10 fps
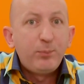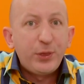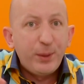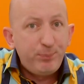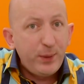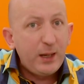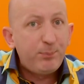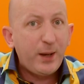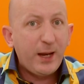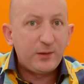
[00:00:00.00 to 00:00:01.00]
But the
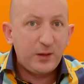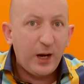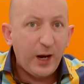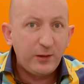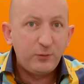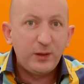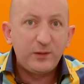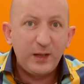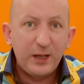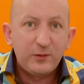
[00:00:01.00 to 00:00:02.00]
big banks, the high
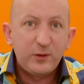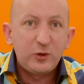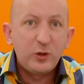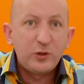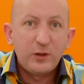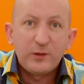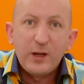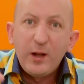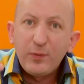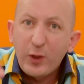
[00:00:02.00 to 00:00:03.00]
streets, the
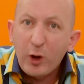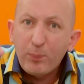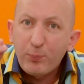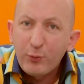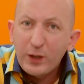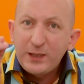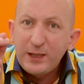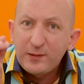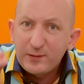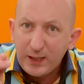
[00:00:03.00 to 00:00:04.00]
institutions, they're
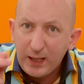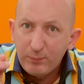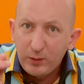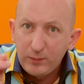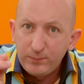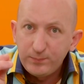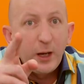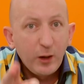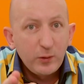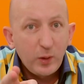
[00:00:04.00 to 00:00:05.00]
pretty stable.
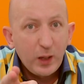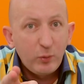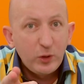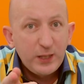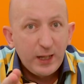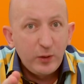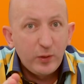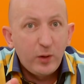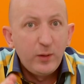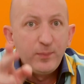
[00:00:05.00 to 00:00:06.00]
Here's what I would tell you
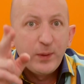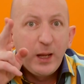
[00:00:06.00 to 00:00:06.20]
though.